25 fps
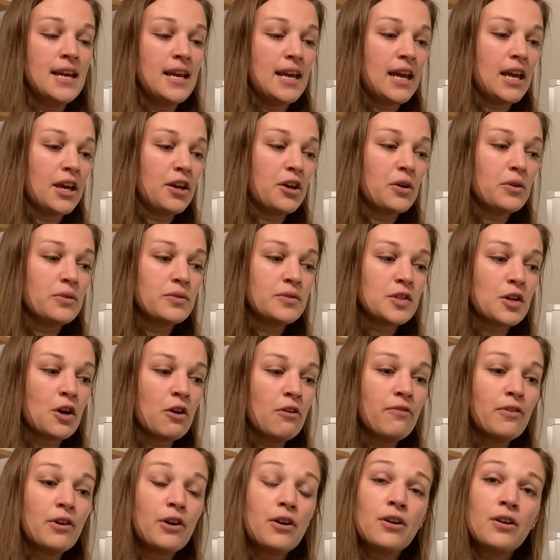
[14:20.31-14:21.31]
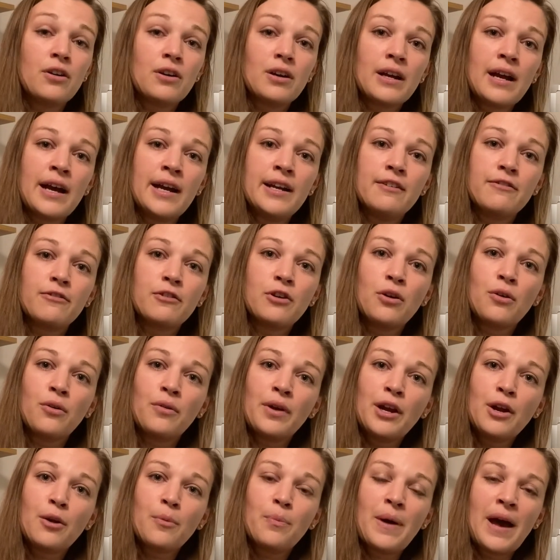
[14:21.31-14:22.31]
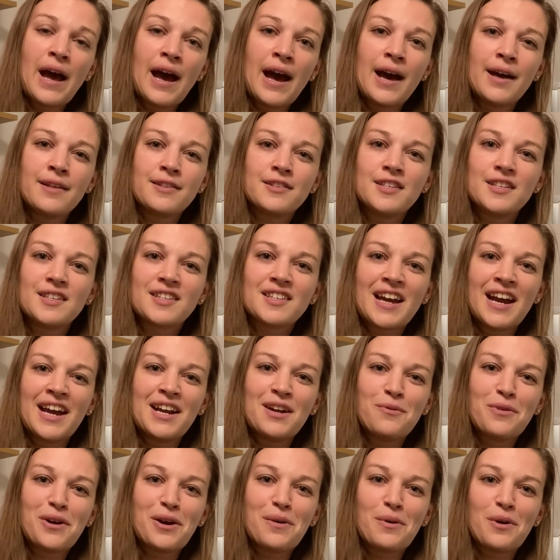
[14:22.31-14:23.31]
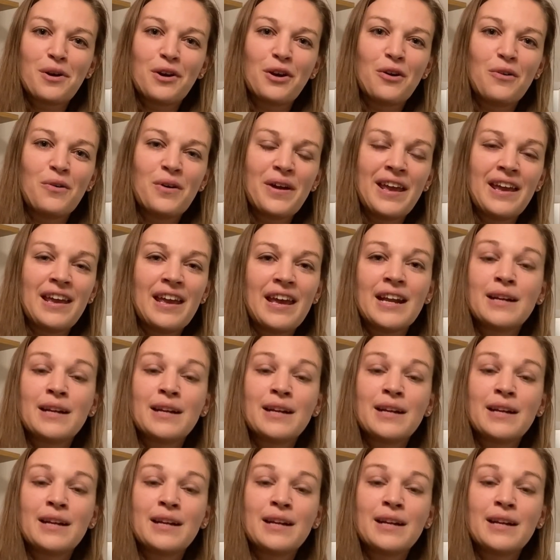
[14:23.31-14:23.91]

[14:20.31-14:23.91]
It goes over kind of career paths is kind of where we're going,